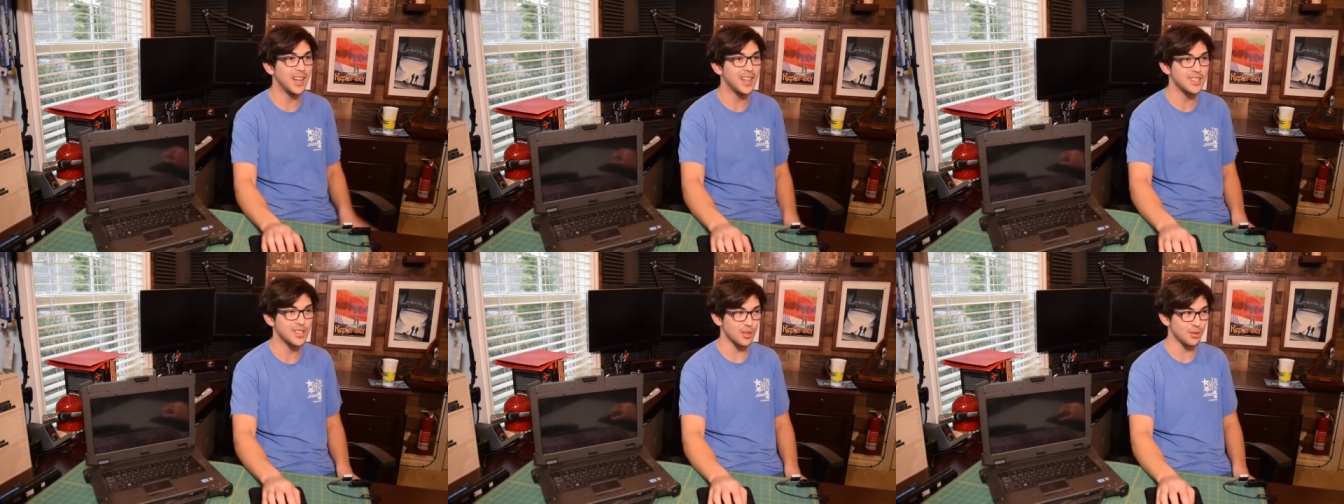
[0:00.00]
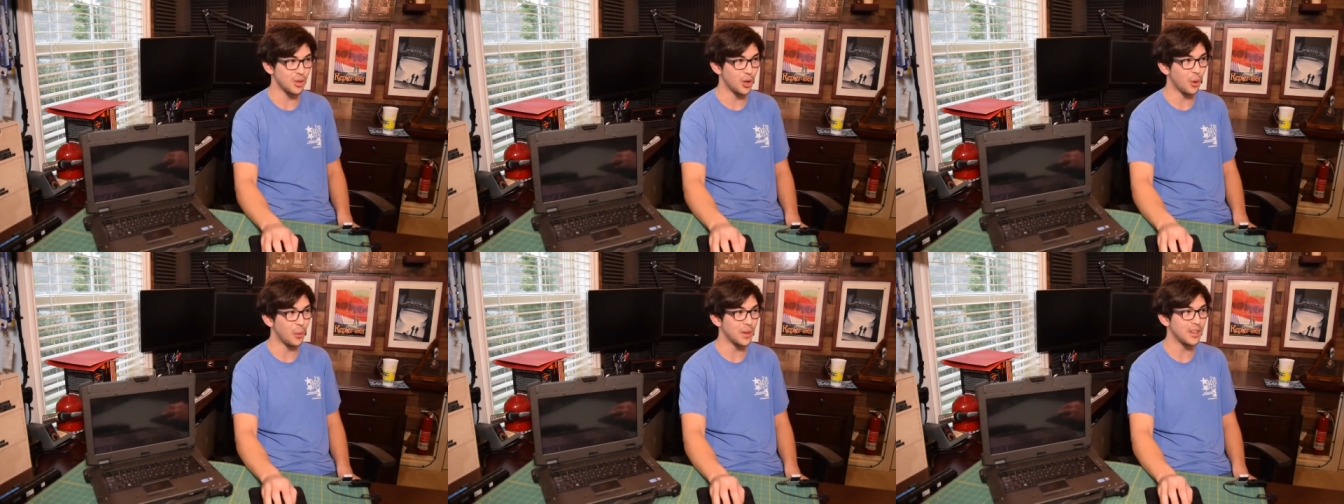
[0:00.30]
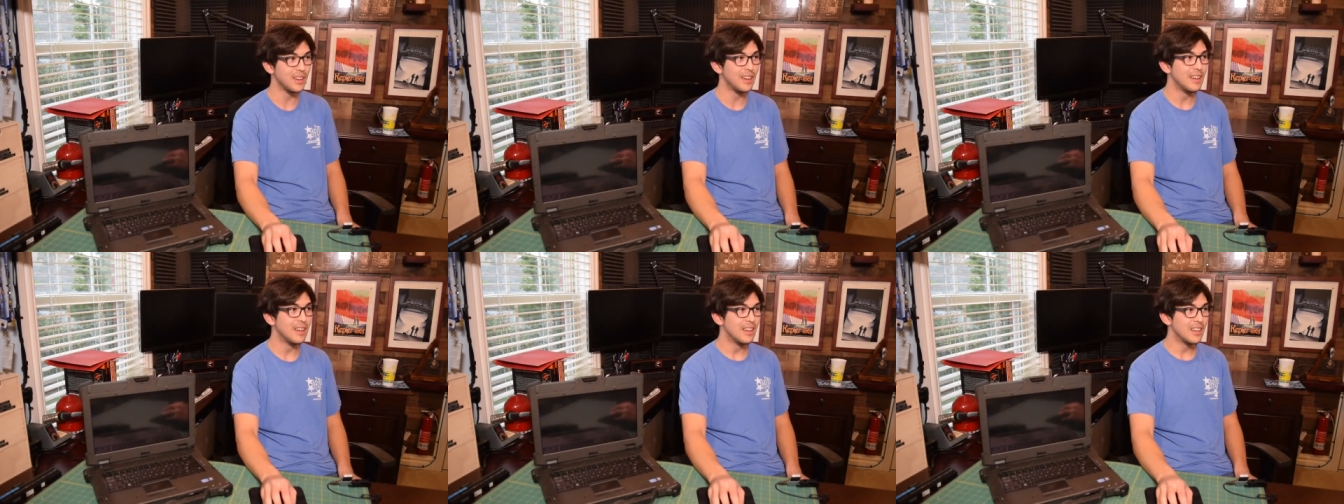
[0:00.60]
so no
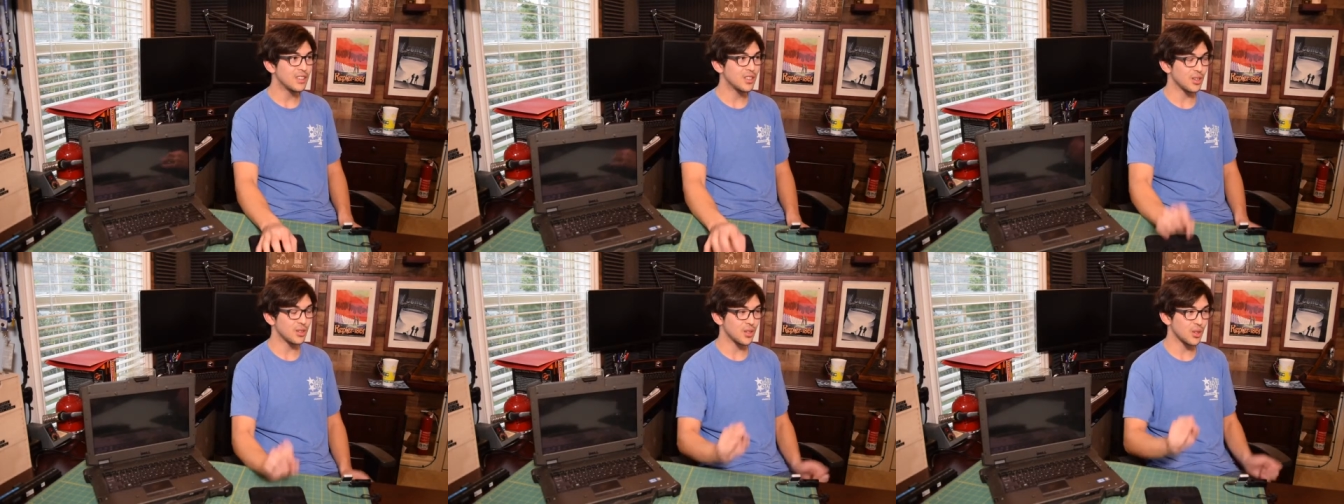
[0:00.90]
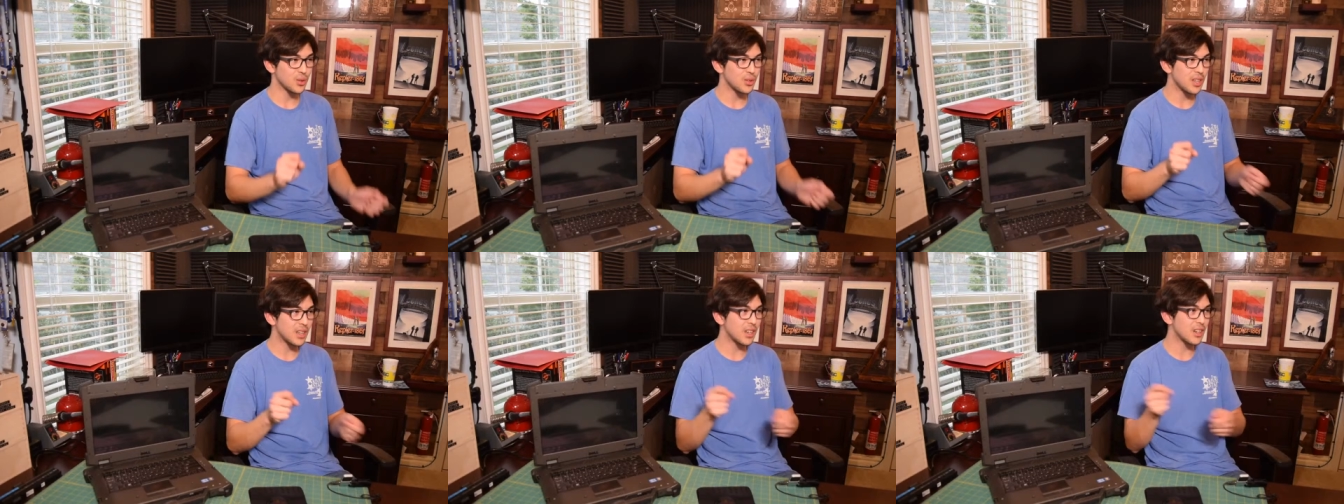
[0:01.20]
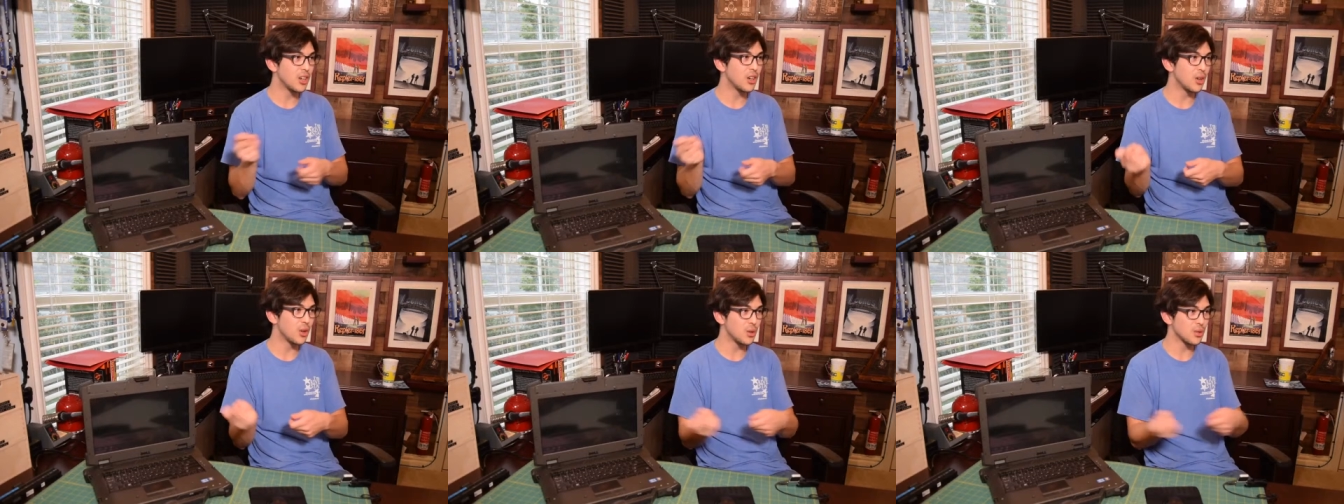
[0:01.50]
one don't don't take
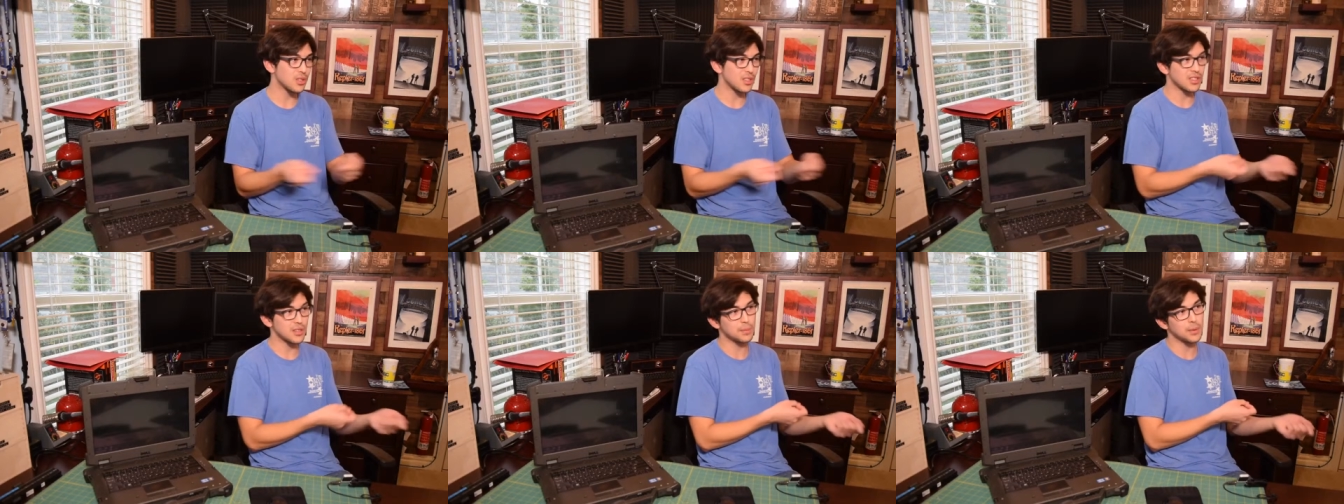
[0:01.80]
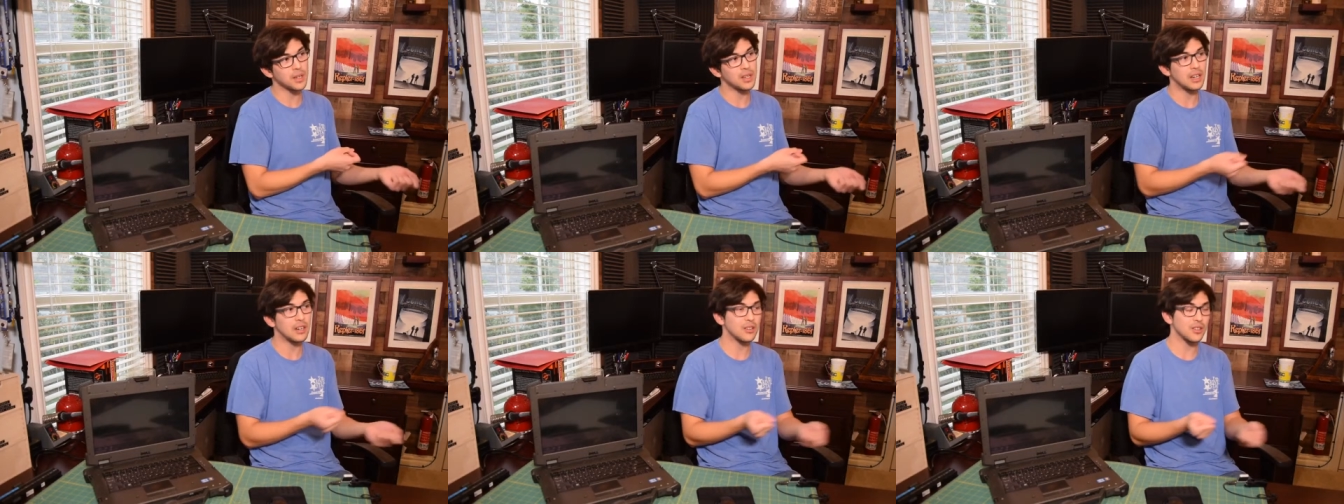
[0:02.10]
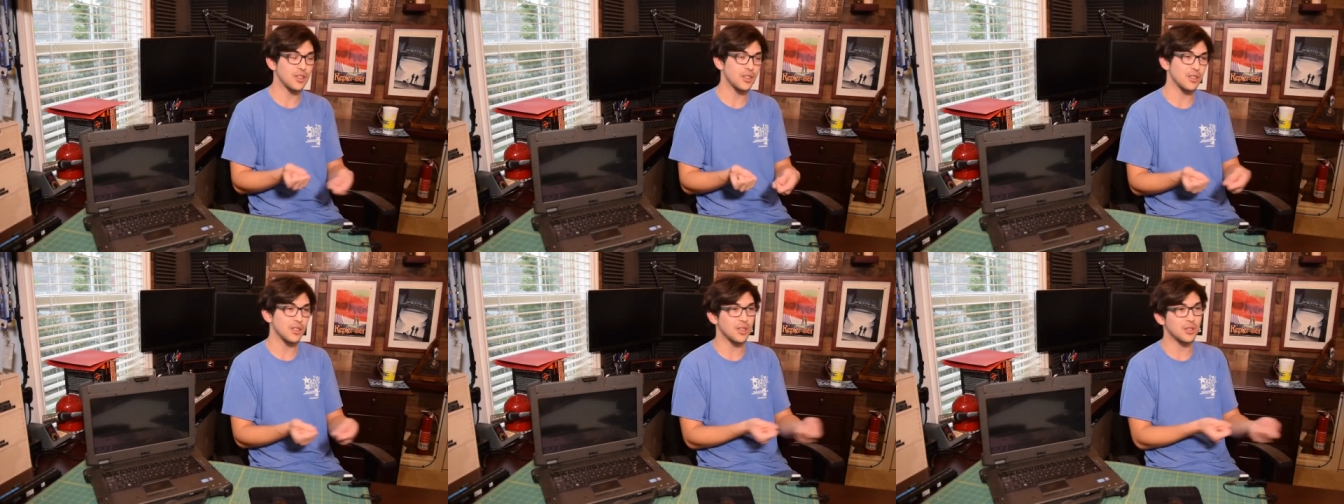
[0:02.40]
a hose and spray
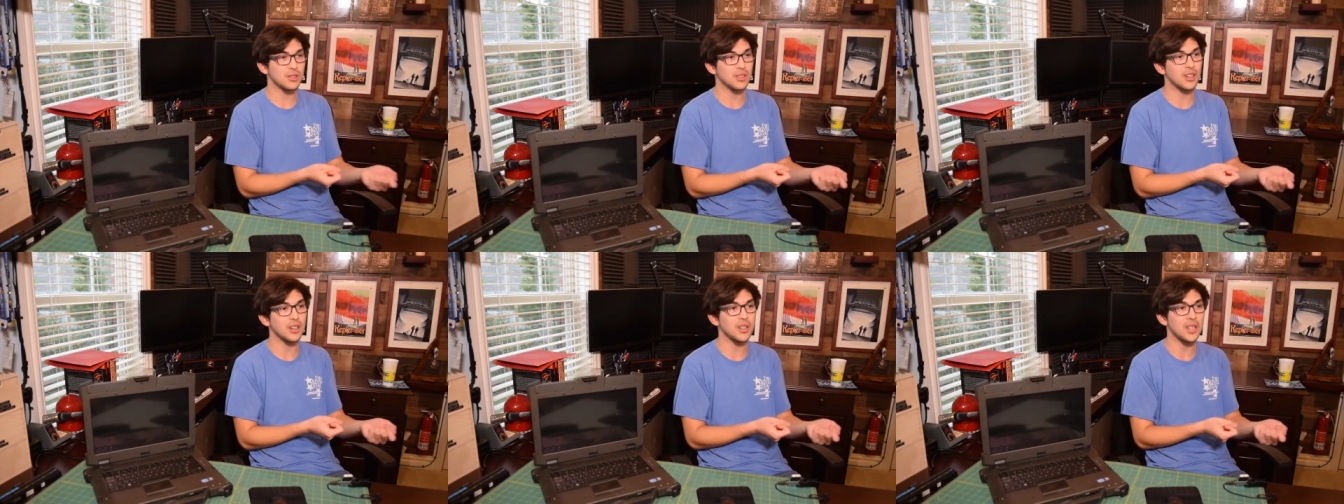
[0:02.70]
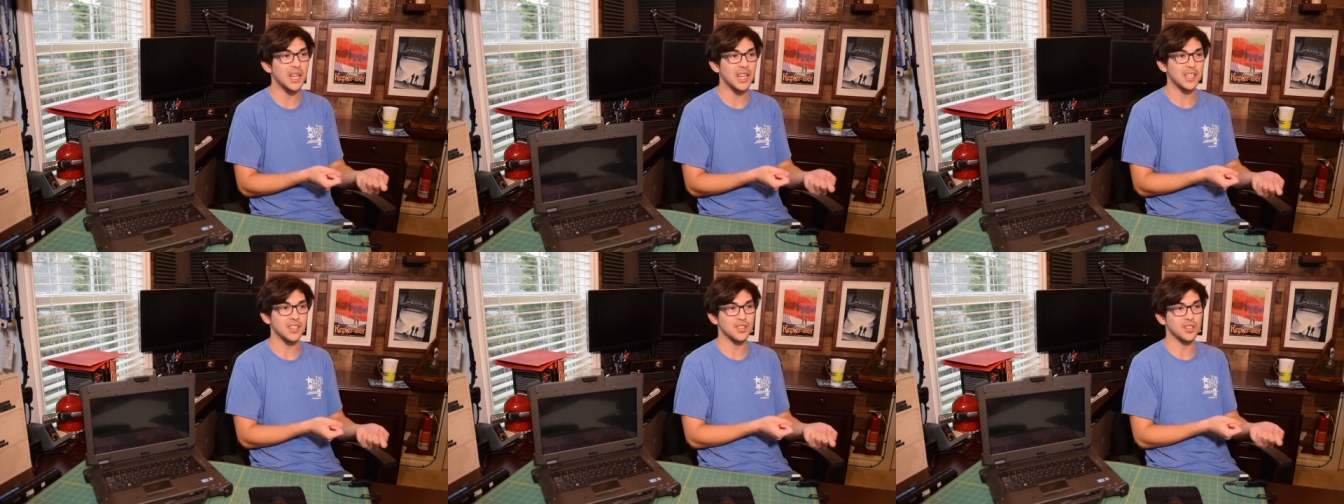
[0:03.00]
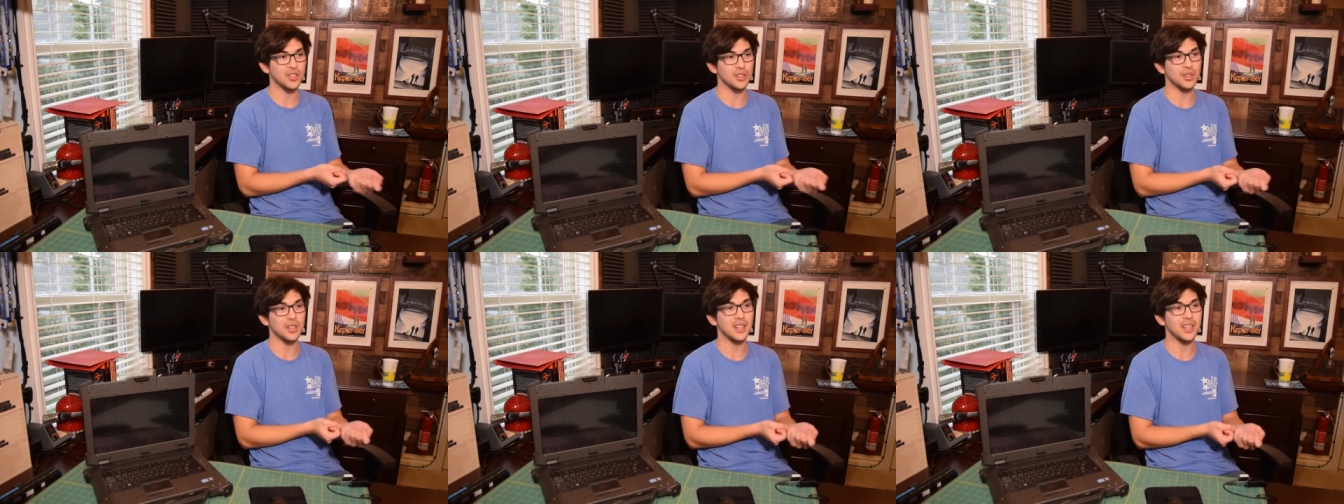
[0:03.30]
down your your Dell
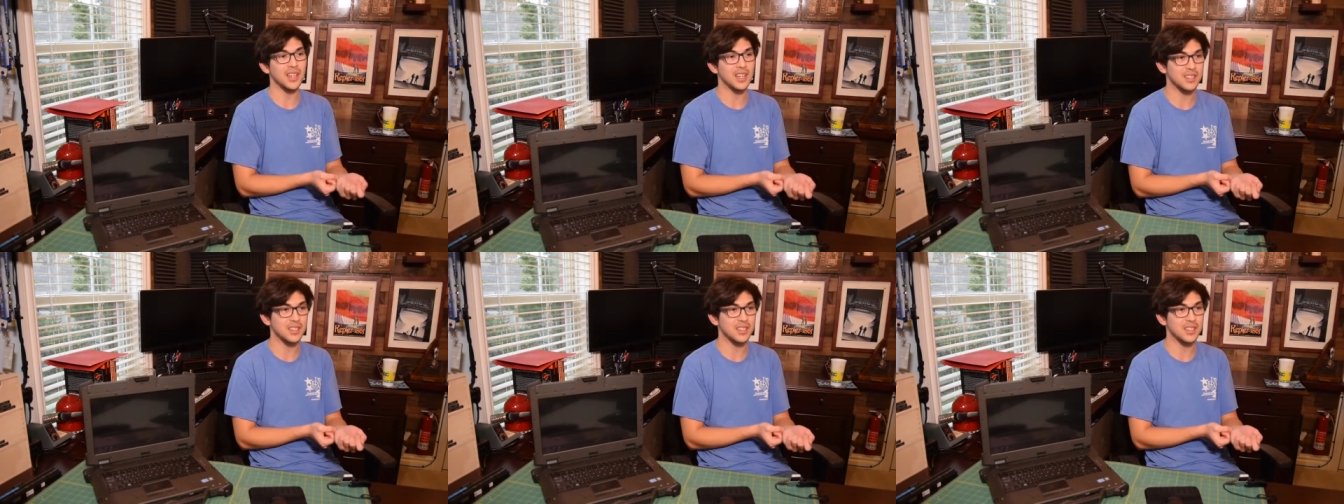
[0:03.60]
Latitude uh,